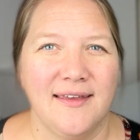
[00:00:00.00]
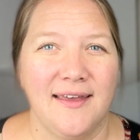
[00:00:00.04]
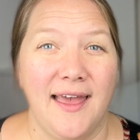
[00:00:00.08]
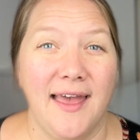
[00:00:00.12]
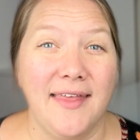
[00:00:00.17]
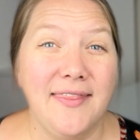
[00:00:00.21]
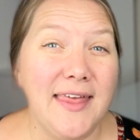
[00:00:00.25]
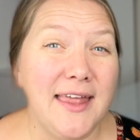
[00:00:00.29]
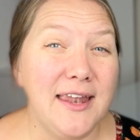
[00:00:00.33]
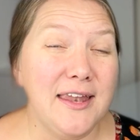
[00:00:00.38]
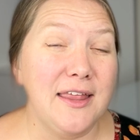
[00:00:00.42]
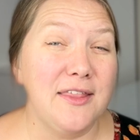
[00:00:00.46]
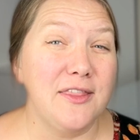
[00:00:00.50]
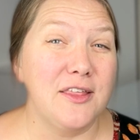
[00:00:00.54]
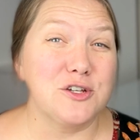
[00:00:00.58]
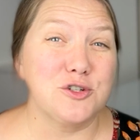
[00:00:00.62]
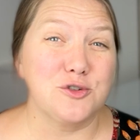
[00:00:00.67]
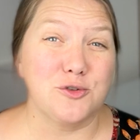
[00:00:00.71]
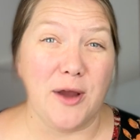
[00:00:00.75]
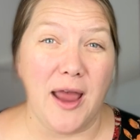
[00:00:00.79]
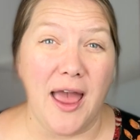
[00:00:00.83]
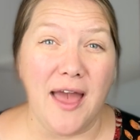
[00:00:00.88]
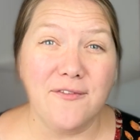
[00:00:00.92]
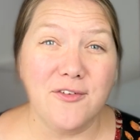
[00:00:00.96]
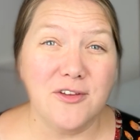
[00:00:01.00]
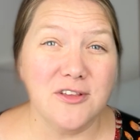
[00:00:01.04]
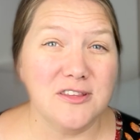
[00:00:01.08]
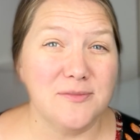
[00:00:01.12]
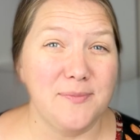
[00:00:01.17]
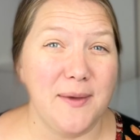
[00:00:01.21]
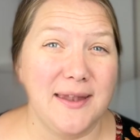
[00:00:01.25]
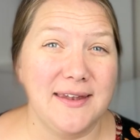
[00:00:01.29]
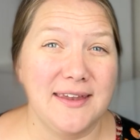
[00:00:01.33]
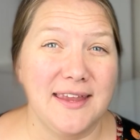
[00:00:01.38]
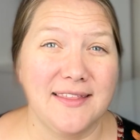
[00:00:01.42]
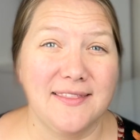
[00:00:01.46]
And then the travel
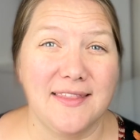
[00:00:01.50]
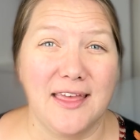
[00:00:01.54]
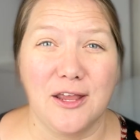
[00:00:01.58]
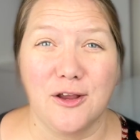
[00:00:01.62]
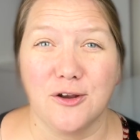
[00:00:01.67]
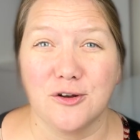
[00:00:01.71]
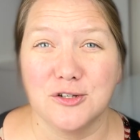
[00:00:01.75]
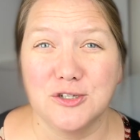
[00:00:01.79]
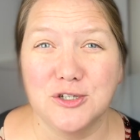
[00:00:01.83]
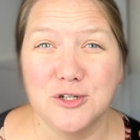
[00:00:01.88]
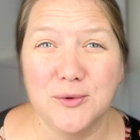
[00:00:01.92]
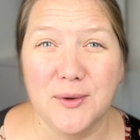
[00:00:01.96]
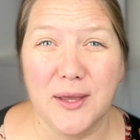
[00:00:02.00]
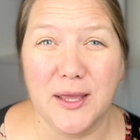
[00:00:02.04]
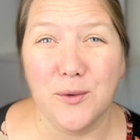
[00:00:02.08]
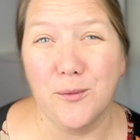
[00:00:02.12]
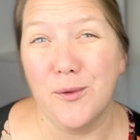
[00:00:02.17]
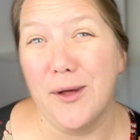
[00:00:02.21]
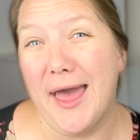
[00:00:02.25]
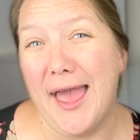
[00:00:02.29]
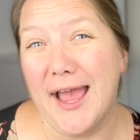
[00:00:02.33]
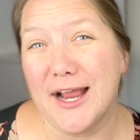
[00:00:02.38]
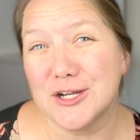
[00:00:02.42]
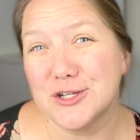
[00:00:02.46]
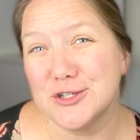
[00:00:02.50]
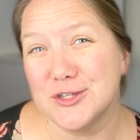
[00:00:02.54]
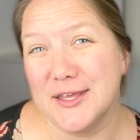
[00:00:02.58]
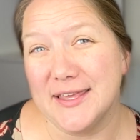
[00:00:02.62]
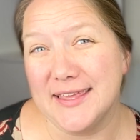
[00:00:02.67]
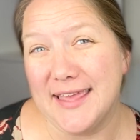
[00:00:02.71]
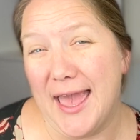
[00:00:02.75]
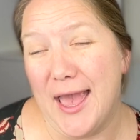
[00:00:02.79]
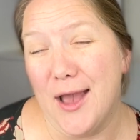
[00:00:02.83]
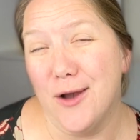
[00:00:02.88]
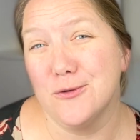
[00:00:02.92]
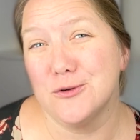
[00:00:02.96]
spending that you're doing will actually
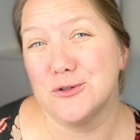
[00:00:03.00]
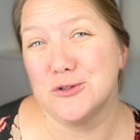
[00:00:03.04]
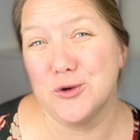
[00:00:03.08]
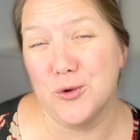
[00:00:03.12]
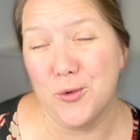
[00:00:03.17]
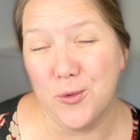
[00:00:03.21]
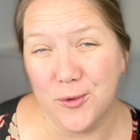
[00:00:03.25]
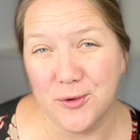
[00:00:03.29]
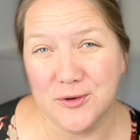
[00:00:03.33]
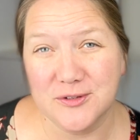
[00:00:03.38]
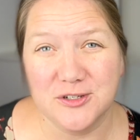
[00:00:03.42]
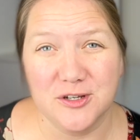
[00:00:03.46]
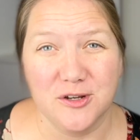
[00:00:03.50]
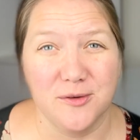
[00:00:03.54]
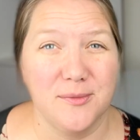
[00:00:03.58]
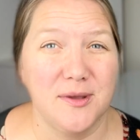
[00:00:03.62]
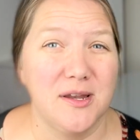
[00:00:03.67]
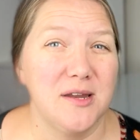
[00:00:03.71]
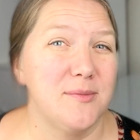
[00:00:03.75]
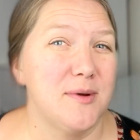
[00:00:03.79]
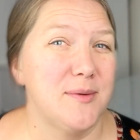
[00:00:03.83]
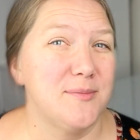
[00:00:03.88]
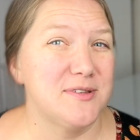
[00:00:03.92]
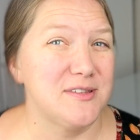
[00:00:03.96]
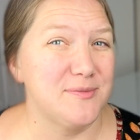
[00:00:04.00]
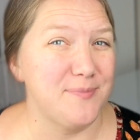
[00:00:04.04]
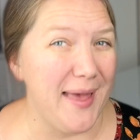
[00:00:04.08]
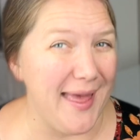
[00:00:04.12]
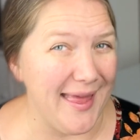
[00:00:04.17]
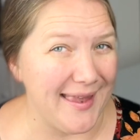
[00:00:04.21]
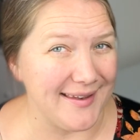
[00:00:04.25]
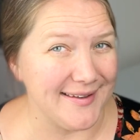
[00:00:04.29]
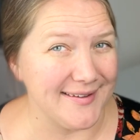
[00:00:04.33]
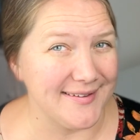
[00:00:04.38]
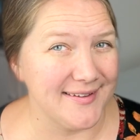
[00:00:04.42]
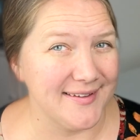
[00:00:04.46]
count towards your minimum
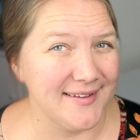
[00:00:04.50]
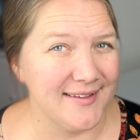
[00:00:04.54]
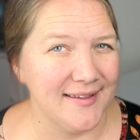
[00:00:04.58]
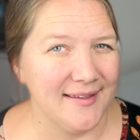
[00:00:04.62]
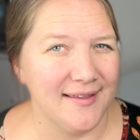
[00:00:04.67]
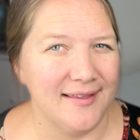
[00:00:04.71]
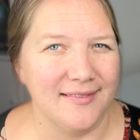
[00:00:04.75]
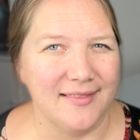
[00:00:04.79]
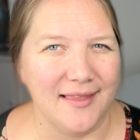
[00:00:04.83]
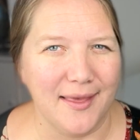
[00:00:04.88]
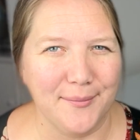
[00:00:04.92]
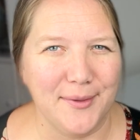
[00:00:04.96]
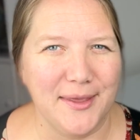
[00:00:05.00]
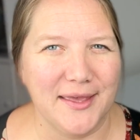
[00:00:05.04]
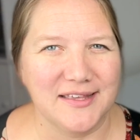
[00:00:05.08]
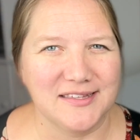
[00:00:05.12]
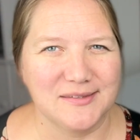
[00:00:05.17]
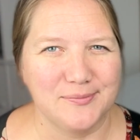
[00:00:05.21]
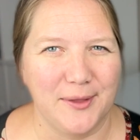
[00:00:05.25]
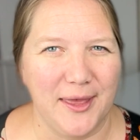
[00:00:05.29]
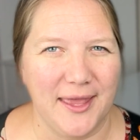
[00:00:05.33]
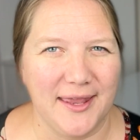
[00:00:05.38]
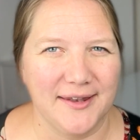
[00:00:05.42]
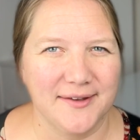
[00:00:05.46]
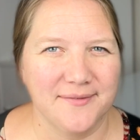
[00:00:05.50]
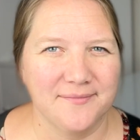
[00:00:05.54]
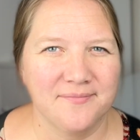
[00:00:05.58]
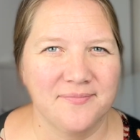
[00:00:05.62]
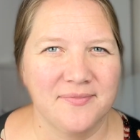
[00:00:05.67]
spend. Let me explain.